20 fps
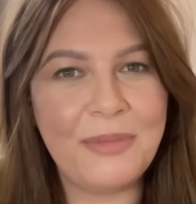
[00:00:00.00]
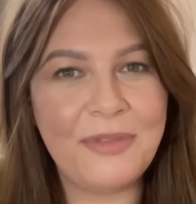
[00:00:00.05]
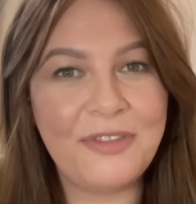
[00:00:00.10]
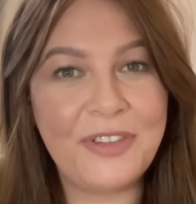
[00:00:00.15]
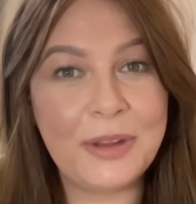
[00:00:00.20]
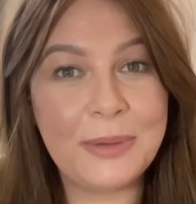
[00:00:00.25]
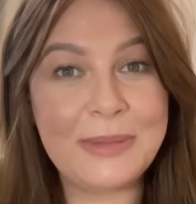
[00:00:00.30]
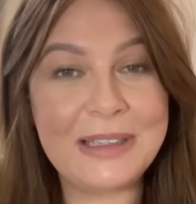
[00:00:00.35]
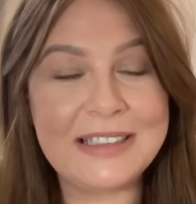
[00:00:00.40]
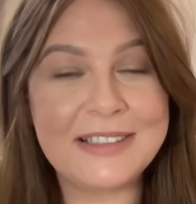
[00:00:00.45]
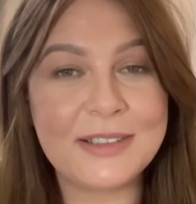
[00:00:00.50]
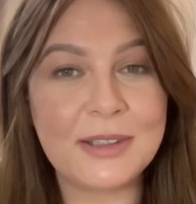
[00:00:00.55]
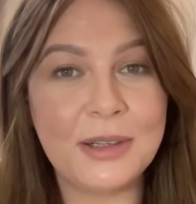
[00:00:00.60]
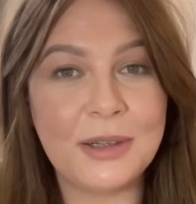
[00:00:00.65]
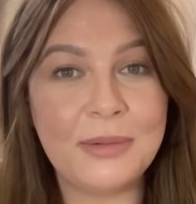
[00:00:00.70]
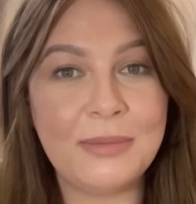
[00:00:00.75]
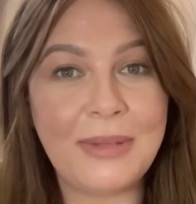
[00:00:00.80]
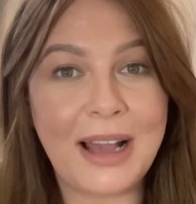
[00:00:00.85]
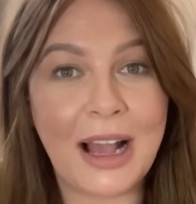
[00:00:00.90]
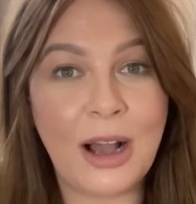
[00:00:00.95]
filming
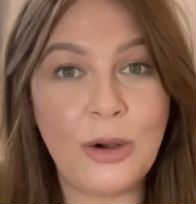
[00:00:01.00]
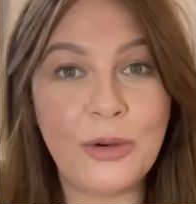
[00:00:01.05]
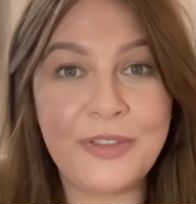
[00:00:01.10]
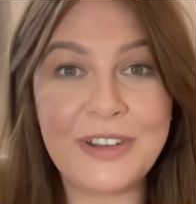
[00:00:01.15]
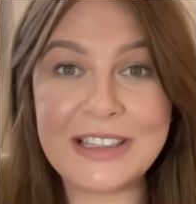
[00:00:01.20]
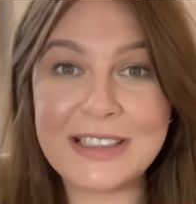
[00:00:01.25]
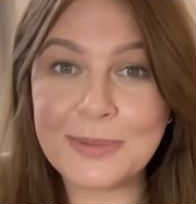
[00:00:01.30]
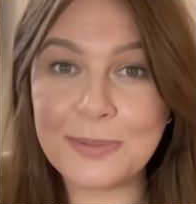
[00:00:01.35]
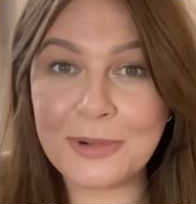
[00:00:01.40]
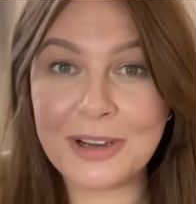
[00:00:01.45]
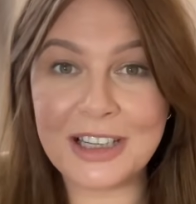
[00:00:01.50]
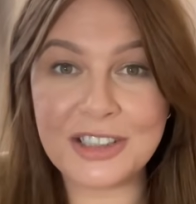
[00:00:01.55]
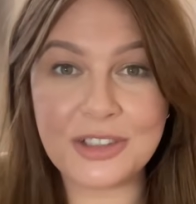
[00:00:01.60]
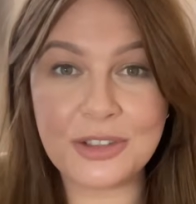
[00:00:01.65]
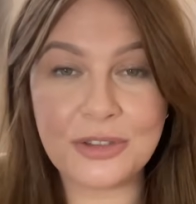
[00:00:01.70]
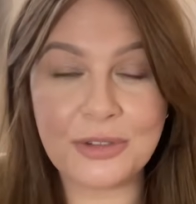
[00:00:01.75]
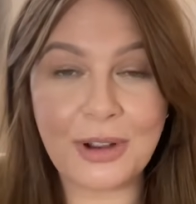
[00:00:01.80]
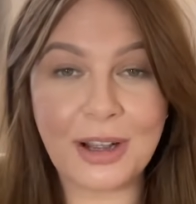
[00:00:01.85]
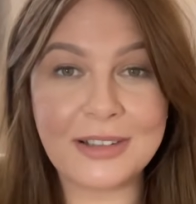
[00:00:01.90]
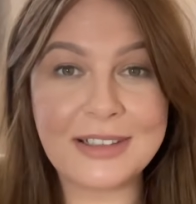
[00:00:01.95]
some outfit inspiration
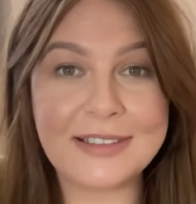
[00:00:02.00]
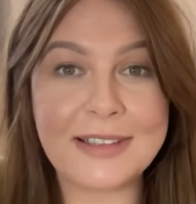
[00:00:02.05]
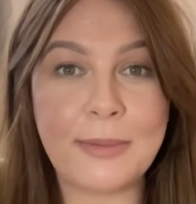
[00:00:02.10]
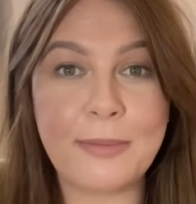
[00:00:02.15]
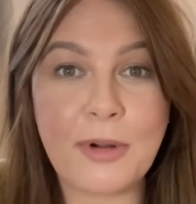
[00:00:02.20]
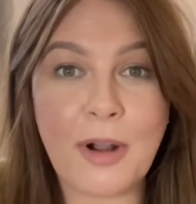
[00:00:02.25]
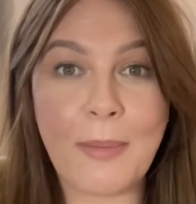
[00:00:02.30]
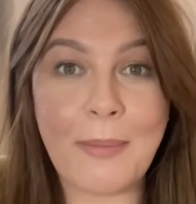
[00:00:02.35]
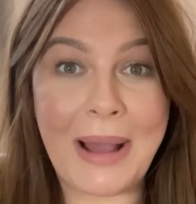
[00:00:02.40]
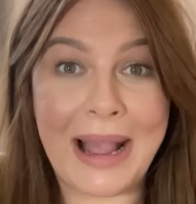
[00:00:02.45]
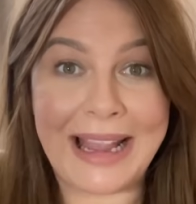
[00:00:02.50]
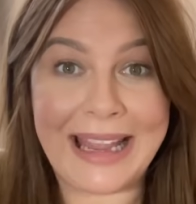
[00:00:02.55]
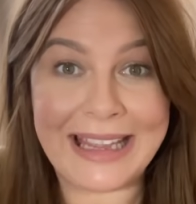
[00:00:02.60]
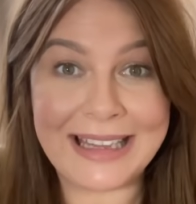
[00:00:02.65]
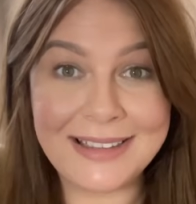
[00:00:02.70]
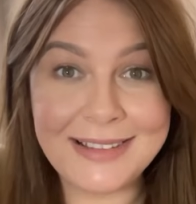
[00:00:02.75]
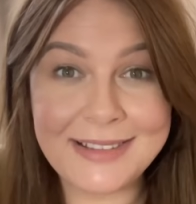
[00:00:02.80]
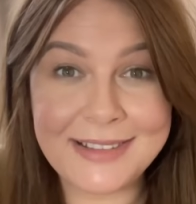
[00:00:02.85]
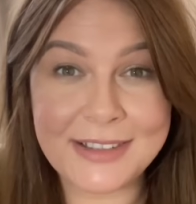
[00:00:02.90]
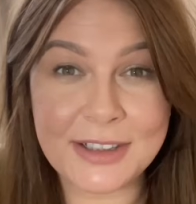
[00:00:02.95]
throughout December on my
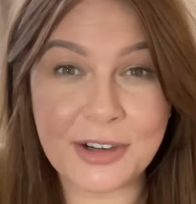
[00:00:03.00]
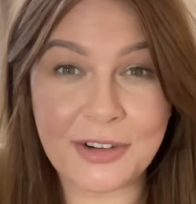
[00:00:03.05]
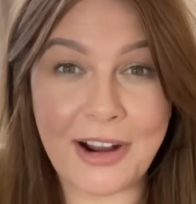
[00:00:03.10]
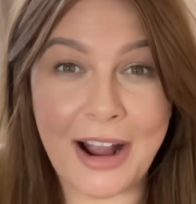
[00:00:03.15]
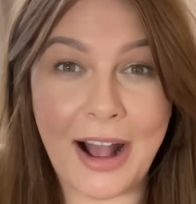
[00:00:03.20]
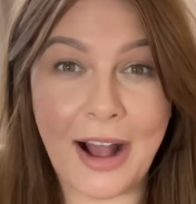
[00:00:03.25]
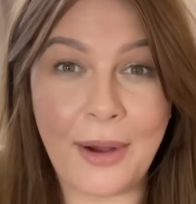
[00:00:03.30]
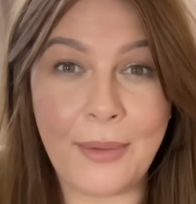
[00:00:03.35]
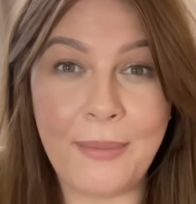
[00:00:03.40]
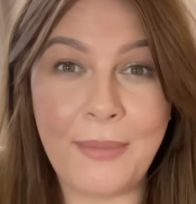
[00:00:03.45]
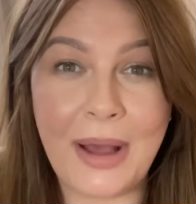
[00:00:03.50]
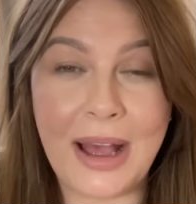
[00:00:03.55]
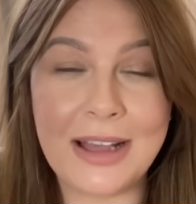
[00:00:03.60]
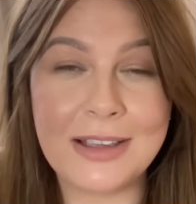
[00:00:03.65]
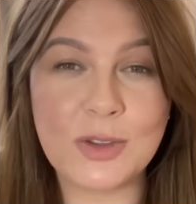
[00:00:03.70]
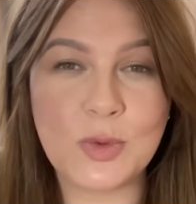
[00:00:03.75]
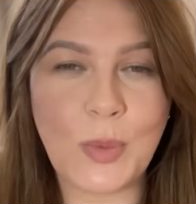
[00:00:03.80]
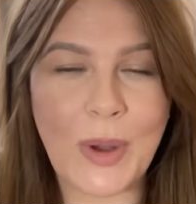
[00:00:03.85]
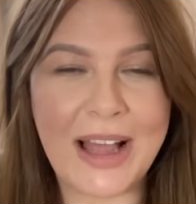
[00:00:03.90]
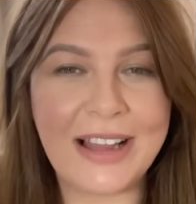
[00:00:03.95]
Instagram,
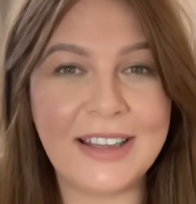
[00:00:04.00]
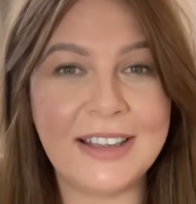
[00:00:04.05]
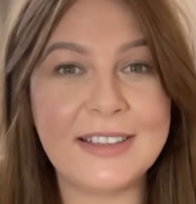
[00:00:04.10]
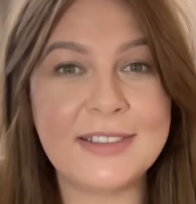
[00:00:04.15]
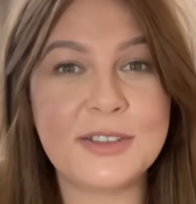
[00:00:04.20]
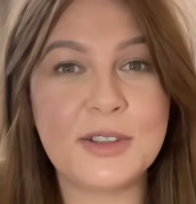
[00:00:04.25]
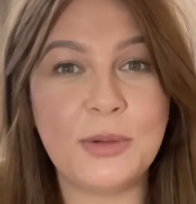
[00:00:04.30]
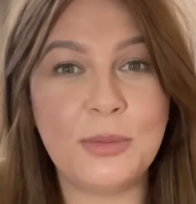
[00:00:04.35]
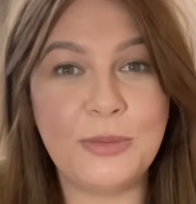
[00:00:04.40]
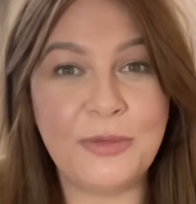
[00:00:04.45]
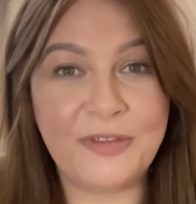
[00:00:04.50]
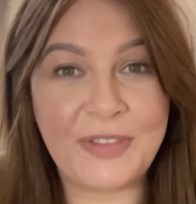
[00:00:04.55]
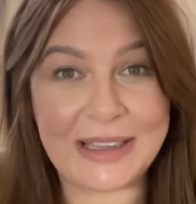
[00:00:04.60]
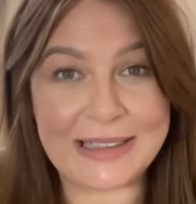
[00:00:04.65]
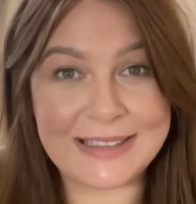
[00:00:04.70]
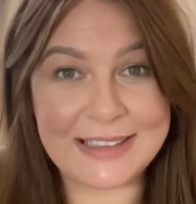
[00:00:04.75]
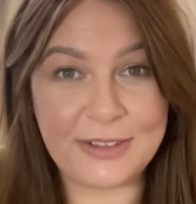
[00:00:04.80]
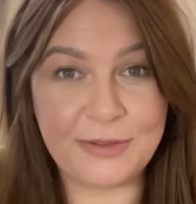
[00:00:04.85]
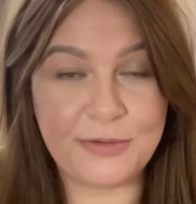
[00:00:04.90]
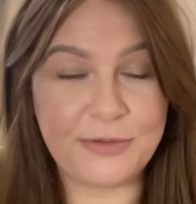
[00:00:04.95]
as well as some
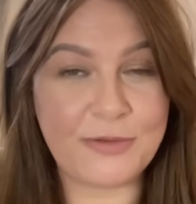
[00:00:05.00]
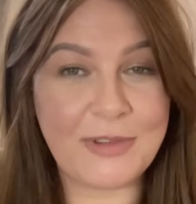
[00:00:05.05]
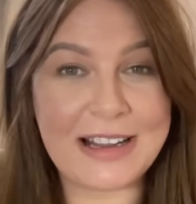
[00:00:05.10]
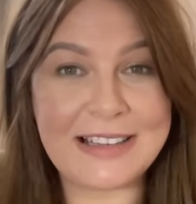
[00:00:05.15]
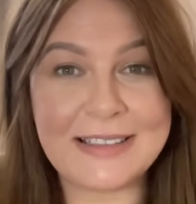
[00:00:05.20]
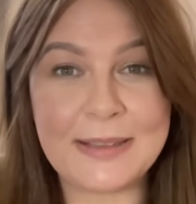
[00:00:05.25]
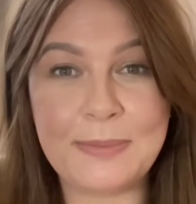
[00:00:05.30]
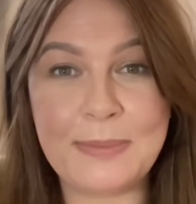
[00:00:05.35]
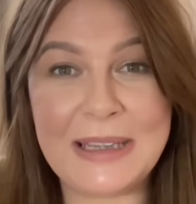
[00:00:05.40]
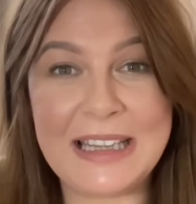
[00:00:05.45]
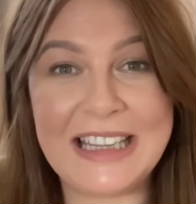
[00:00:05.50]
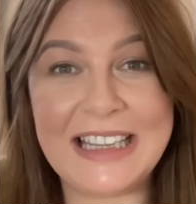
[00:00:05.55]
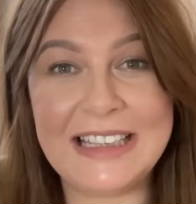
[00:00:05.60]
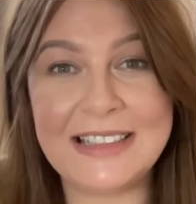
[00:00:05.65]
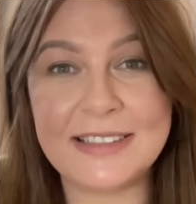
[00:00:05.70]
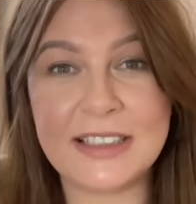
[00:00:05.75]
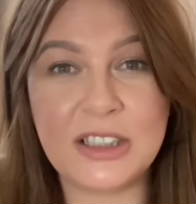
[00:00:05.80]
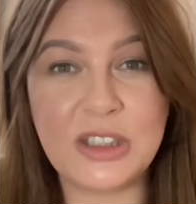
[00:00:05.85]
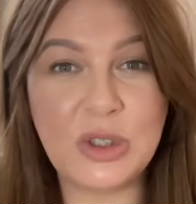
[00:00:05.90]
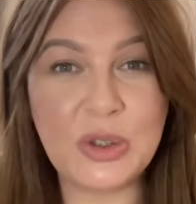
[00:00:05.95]
festive
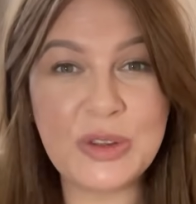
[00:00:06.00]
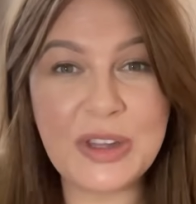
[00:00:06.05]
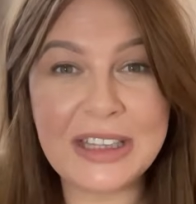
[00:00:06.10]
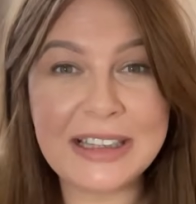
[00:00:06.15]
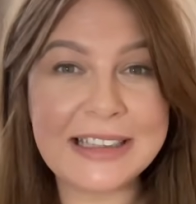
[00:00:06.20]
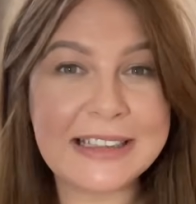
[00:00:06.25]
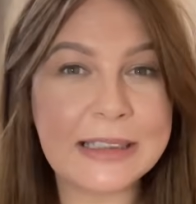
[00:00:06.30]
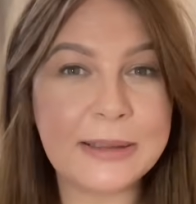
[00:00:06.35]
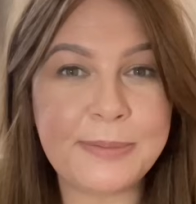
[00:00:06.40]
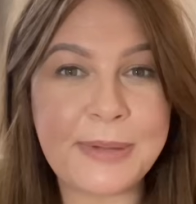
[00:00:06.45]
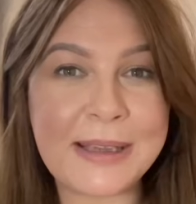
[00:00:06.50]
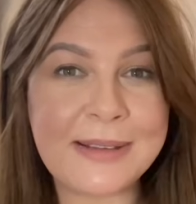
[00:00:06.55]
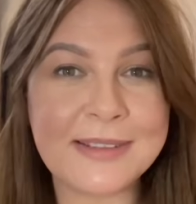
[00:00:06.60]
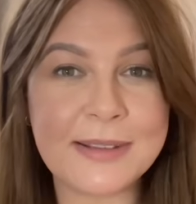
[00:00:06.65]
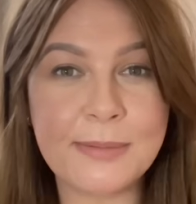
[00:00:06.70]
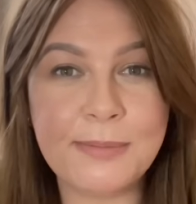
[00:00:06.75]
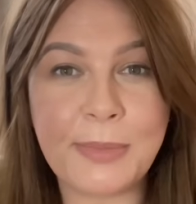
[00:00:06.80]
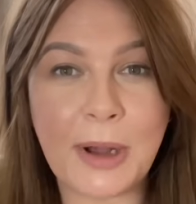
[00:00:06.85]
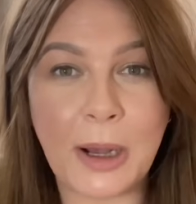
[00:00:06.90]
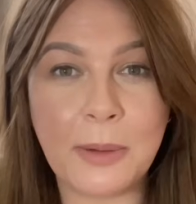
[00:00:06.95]
recipes and other little bits
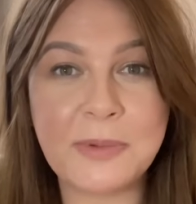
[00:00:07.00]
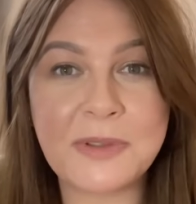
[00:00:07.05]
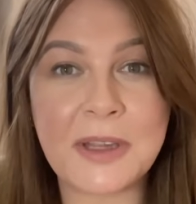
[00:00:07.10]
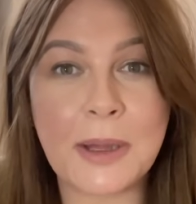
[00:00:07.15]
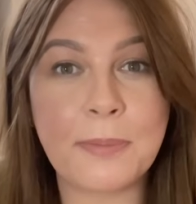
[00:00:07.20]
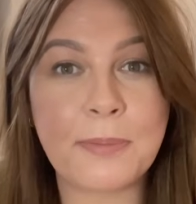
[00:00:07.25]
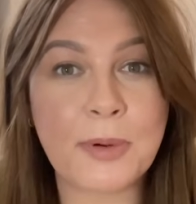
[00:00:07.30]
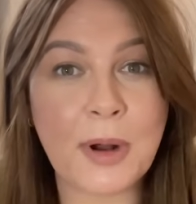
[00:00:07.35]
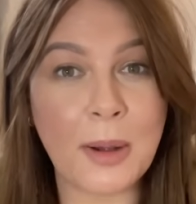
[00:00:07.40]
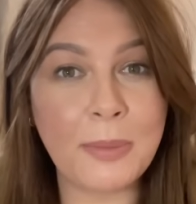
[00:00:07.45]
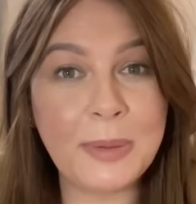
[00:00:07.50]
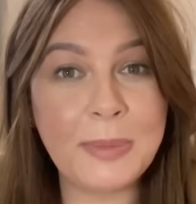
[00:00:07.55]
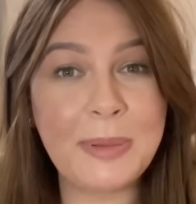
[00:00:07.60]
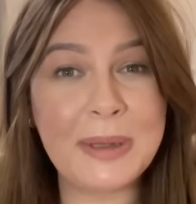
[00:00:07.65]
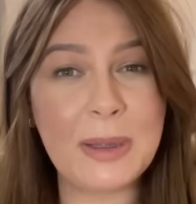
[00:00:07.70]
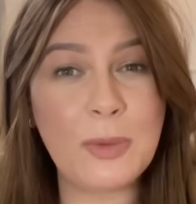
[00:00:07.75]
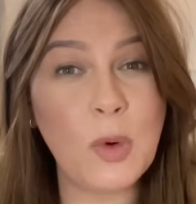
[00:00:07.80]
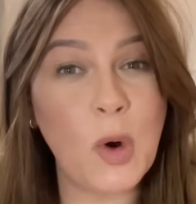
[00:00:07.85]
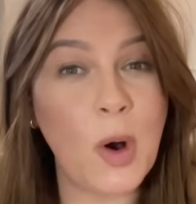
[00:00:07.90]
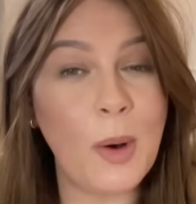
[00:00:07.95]
and bobs that
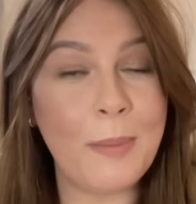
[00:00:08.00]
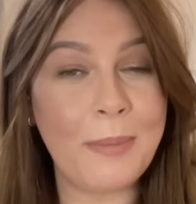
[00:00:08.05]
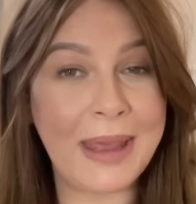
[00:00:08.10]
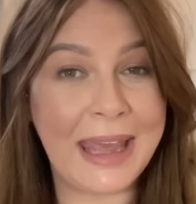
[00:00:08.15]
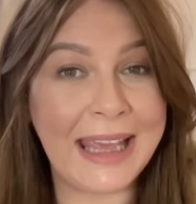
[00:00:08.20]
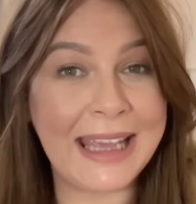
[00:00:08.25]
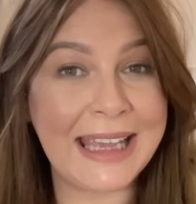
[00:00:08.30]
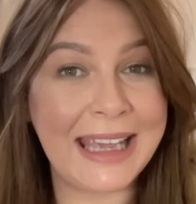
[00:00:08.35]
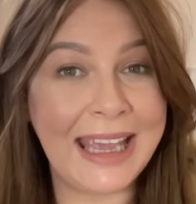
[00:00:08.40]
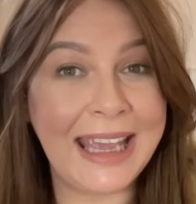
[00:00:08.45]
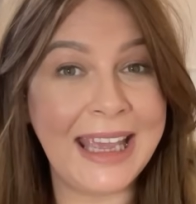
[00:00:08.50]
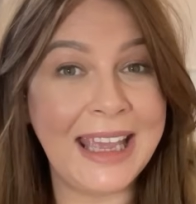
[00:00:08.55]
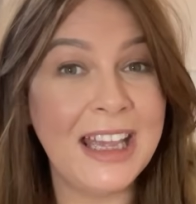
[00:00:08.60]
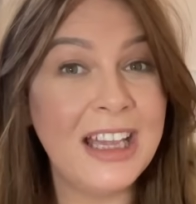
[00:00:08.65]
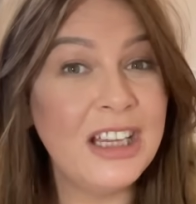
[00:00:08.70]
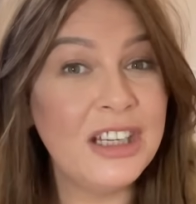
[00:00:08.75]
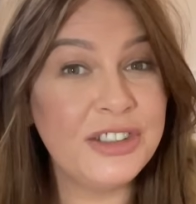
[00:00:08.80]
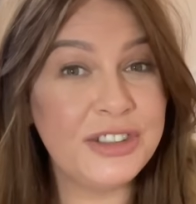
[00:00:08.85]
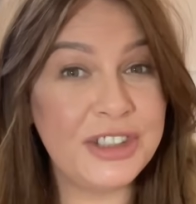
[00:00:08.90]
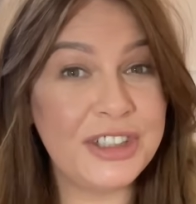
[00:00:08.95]
probably won't make it
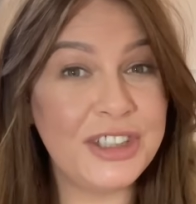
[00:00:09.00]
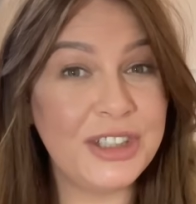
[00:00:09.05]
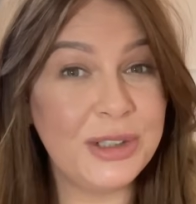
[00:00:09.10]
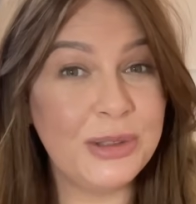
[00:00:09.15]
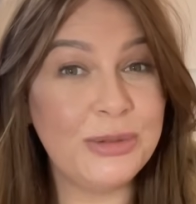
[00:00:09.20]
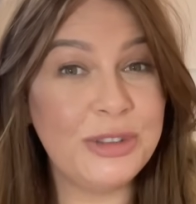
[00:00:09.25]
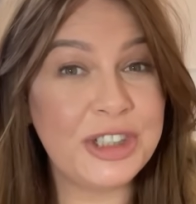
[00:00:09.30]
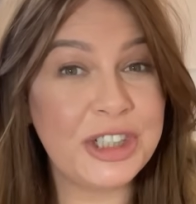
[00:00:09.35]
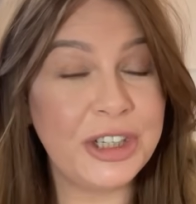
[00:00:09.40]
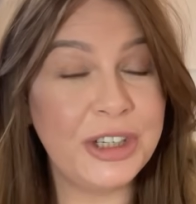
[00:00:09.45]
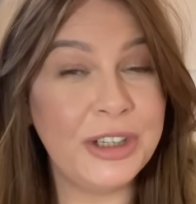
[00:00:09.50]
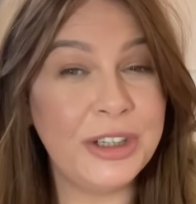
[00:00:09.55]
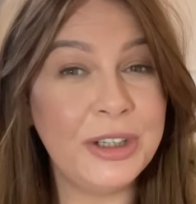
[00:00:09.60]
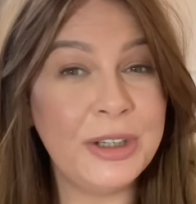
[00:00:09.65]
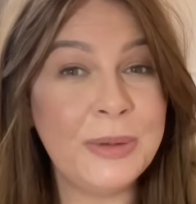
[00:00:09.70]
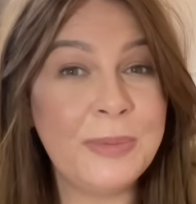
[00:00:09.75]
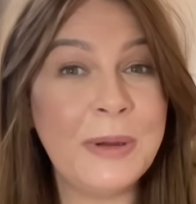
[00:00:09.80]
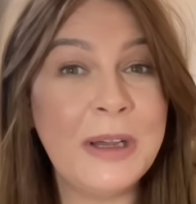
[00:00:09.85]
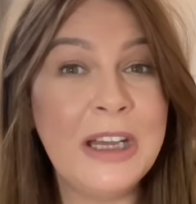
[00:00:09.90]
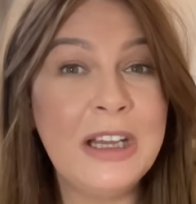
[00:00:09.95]
to
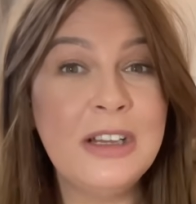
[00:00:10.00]
YouTube.